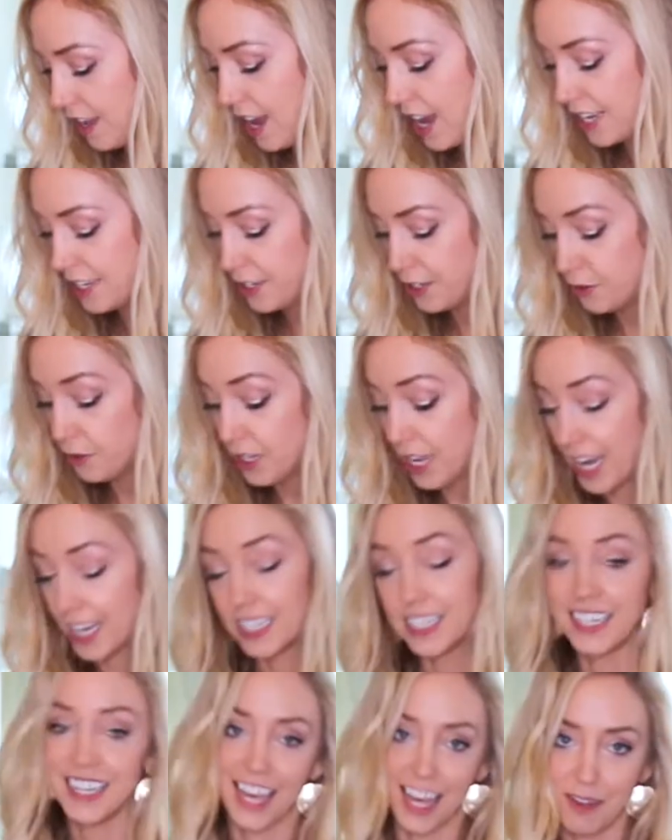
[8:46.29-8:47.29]
I do like
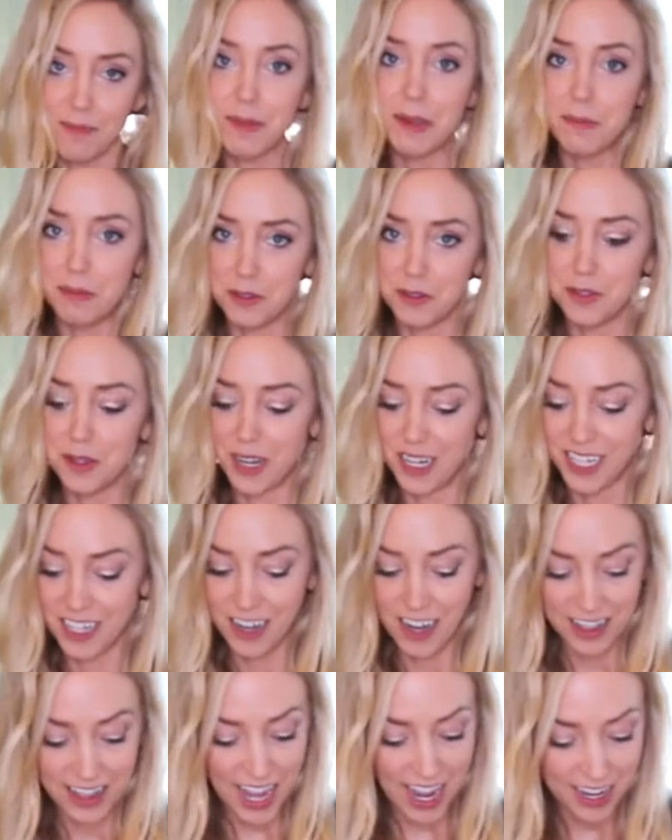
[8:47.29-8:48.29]
to get people started
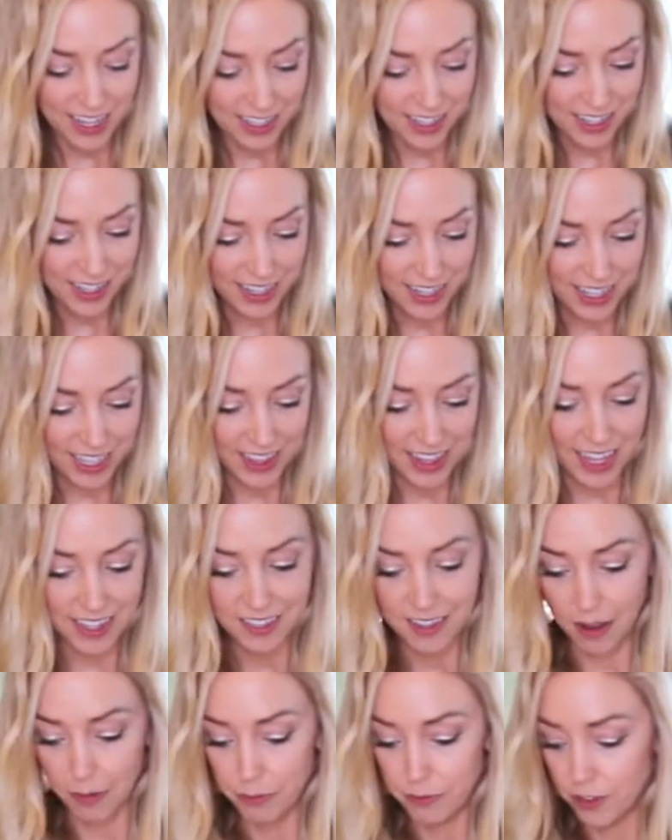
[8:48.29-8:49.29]
on that. I think that's
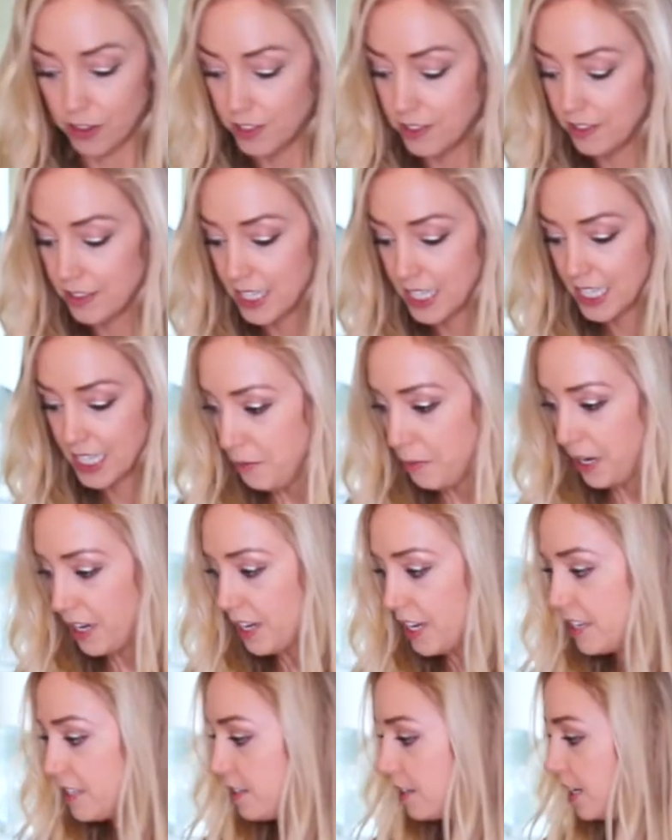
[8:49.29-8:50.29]
helpful.
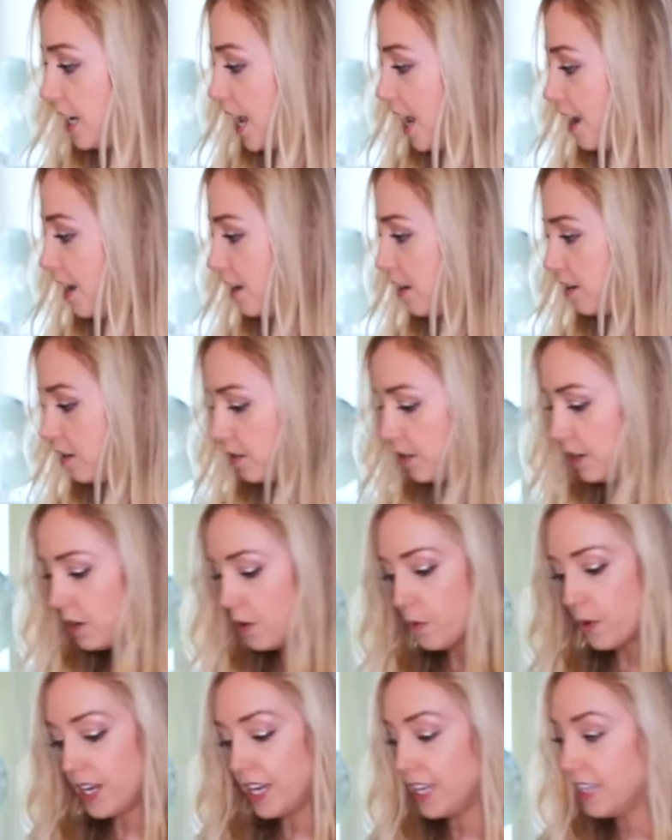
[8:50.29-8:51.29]
Berries are out.
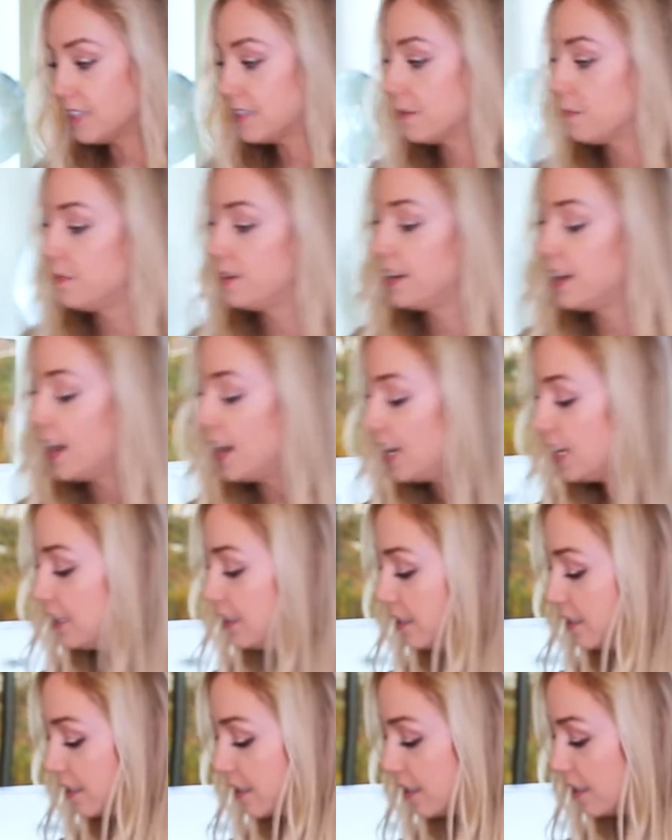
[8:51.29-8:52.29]
We need some
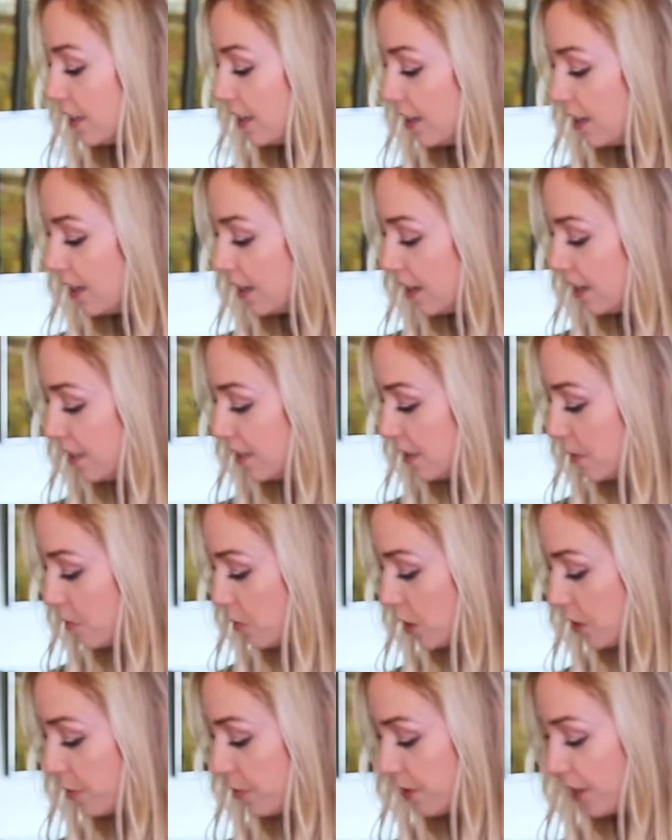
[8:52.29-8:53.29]
nuts, some
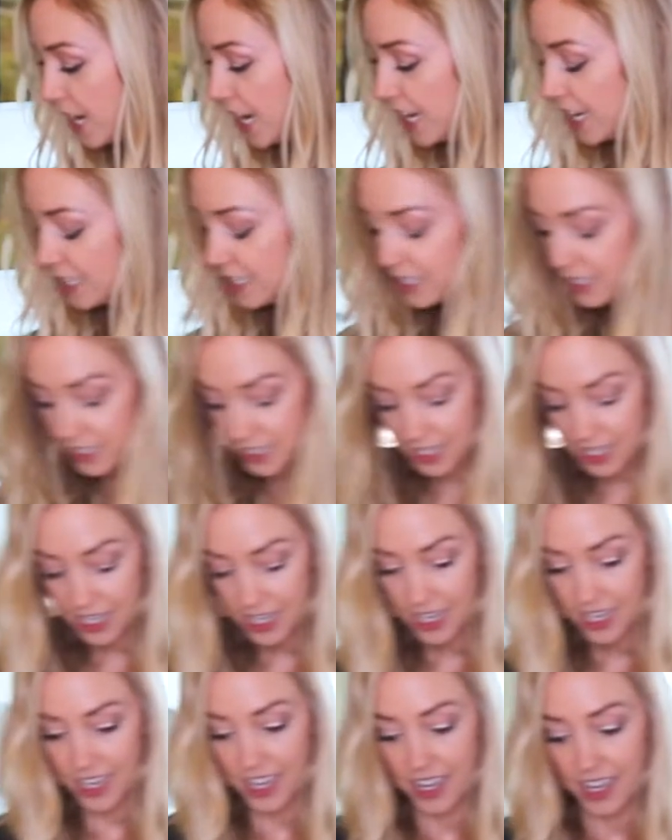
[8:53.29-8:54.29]
more breads.
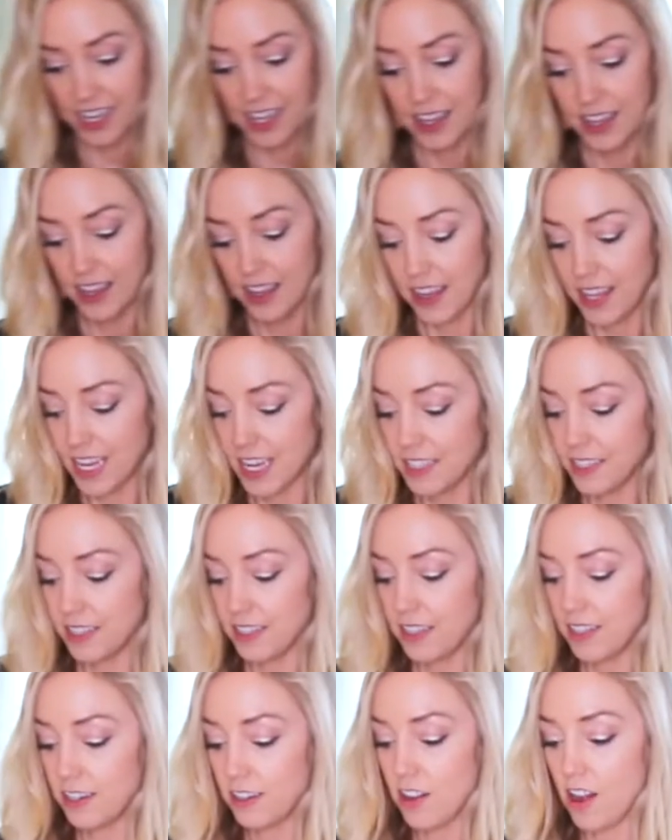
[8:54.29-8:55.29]
These
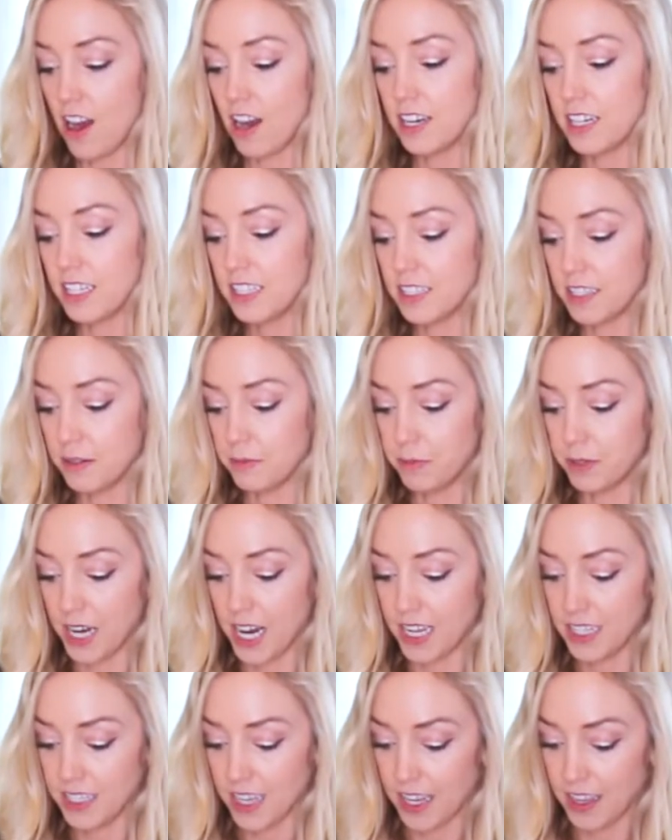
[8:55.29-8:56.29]
little artisan
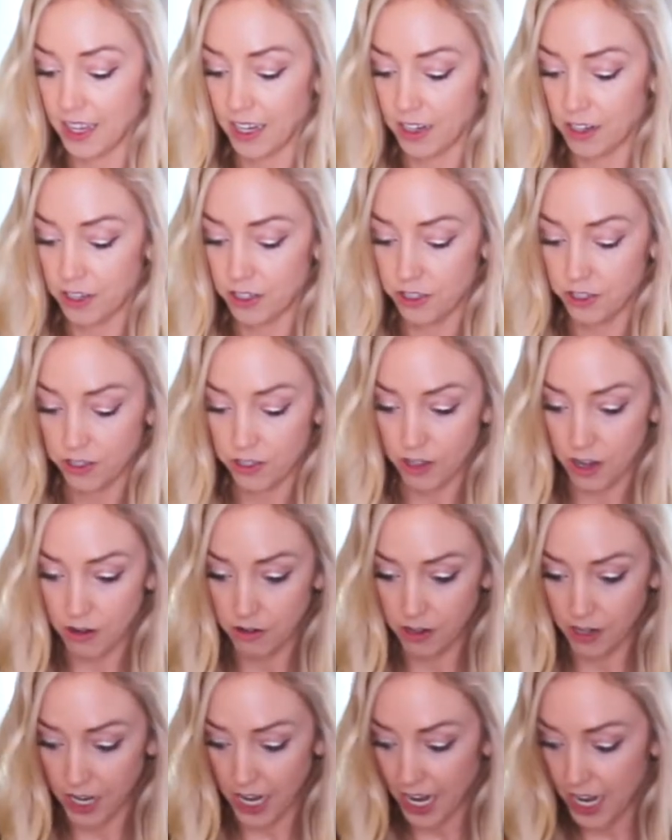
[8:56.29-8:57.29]
breads I think are so
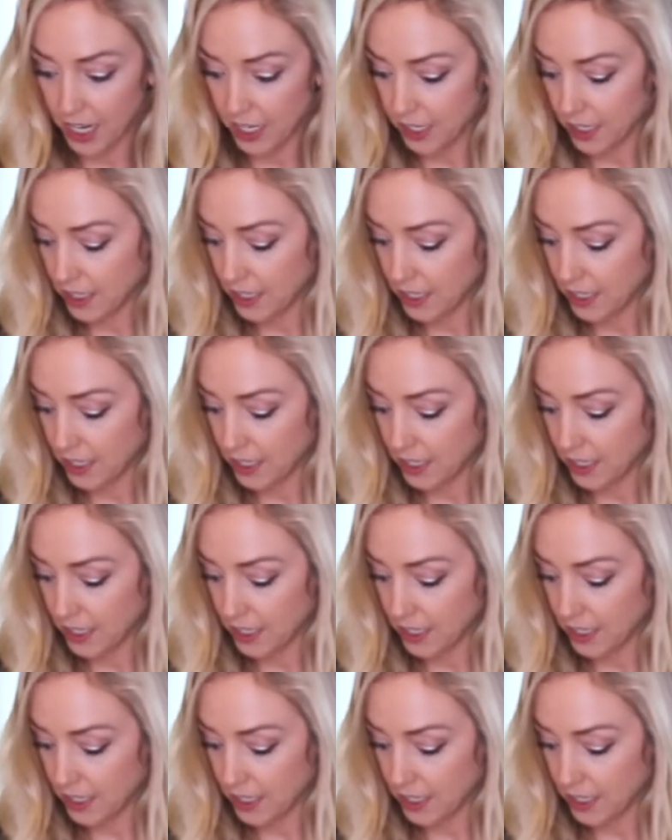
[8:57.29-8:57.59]
great.